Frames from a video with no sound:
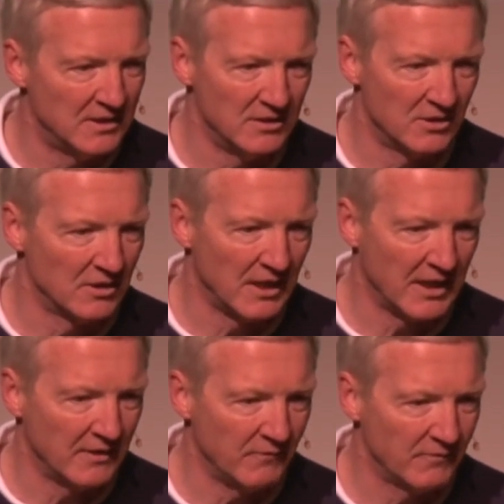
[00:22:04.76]
in your
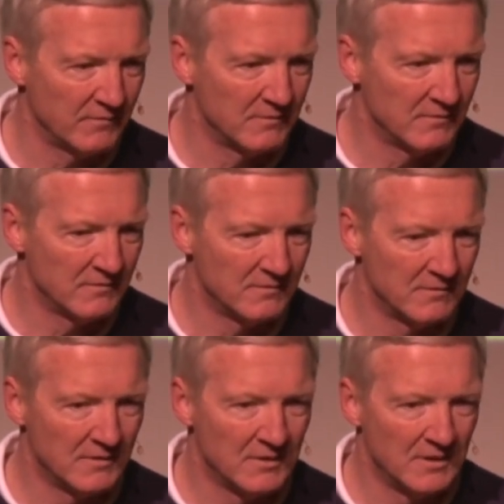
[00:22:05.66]
life
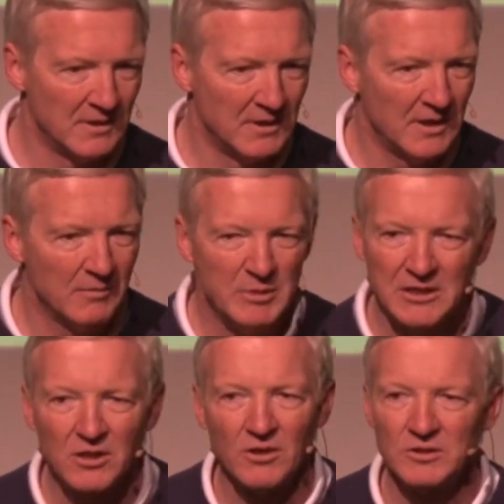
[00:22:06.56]
and be
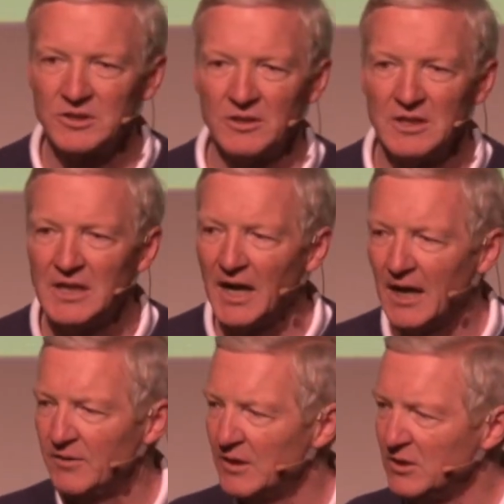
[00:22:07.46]
closer to
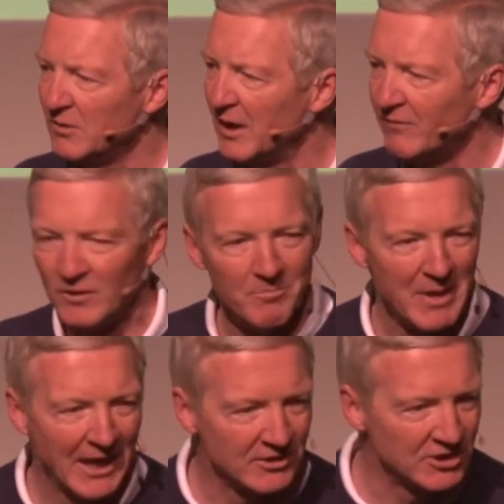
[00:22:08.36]
God than you ever
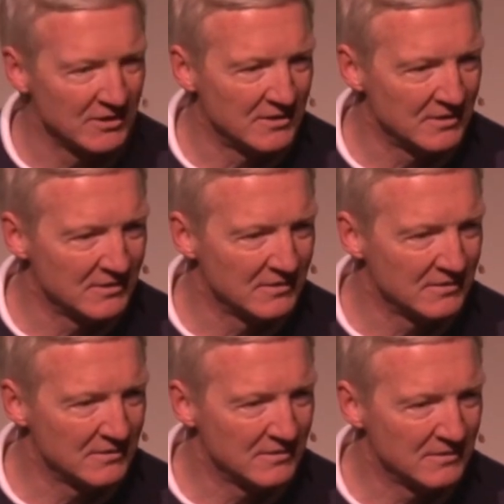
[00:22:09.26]
imagined.
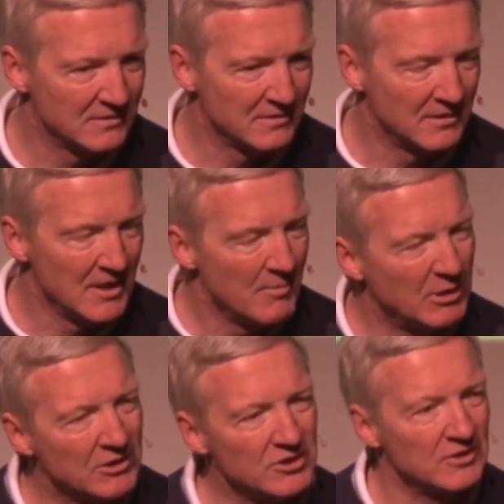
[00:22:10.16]

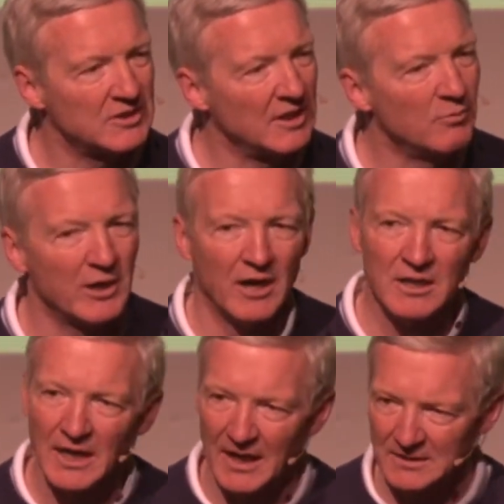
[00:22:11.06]
Because you see, what our
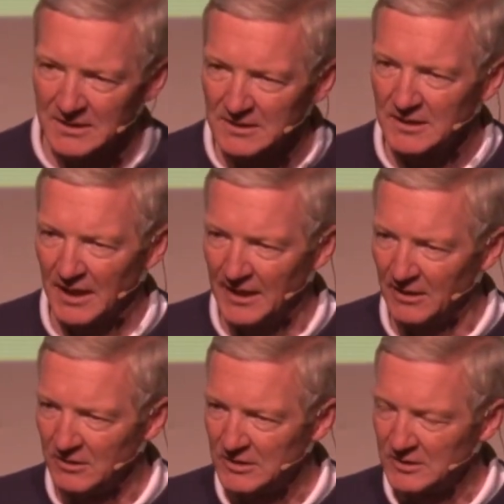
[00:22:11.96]
God
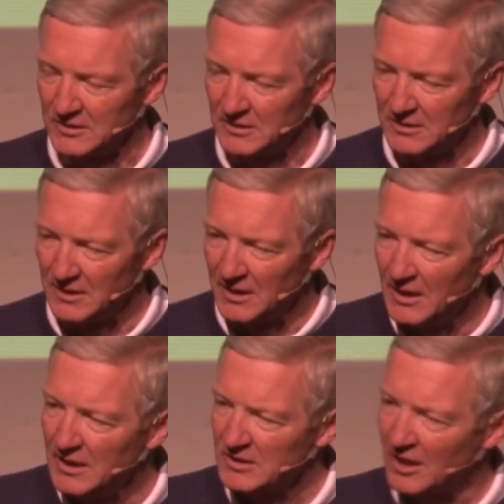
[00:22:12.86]
desires
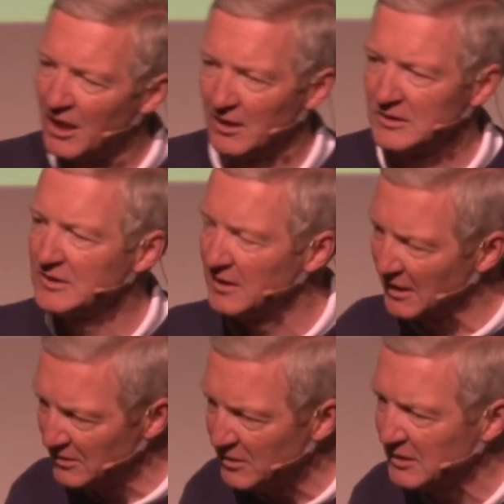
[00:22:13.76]
is hearts that
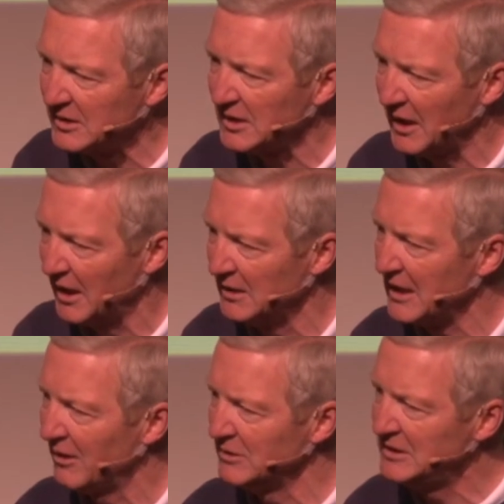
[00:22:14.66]
understand
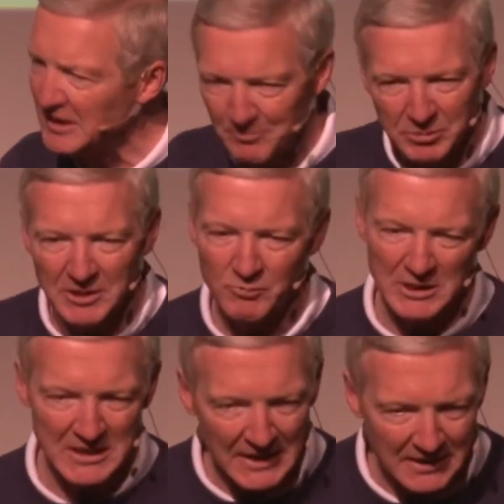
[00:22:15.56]
how deeply we
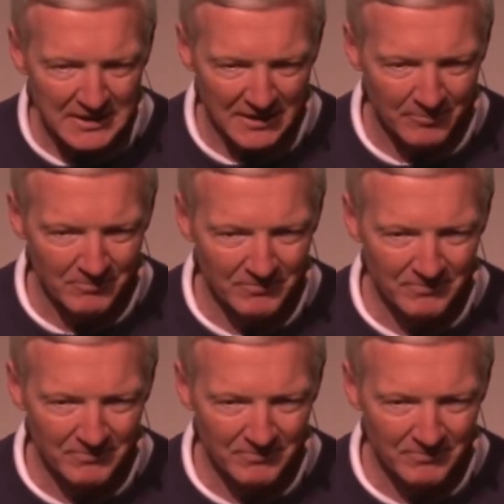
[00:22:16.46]
need Him